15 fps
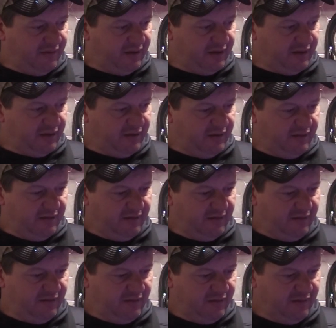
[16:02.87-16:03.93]
that
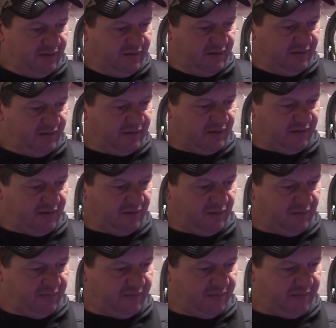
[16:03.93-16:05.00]
is all
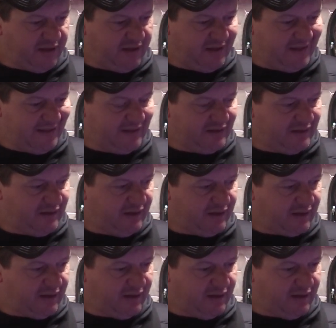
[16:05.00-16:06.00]
over my dead stick,